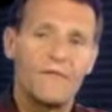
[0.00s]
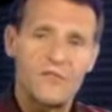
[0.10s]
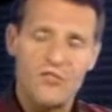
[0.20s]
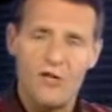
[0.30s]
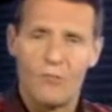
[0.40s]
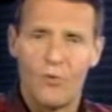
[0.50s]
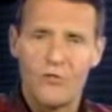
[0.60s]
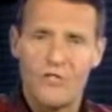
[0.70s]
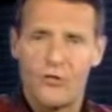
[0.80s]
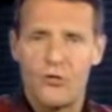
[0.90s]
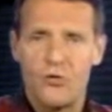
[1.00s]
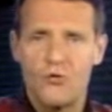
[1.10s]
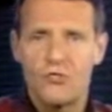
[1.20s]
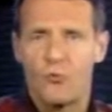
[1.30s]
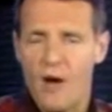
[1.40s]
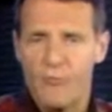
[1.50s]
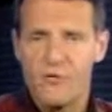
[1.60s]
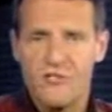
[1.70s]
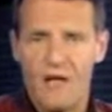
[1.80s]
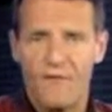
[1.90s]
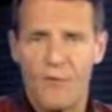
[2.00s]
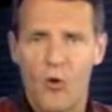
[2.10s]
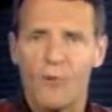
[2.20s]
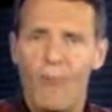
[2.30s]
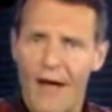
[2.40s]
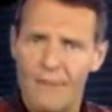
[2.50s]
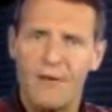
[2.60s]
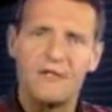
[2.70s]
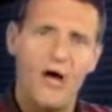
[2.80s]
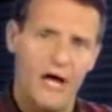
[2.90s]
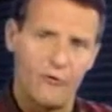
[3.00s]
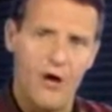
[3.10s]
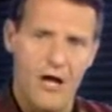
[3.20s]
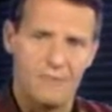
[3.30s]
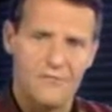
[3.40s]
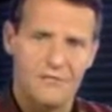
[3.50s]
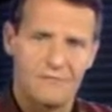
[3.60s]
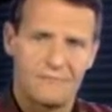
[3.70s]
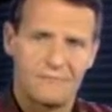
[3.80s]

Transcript: at the symbols that are used to represent them on piping diagrams.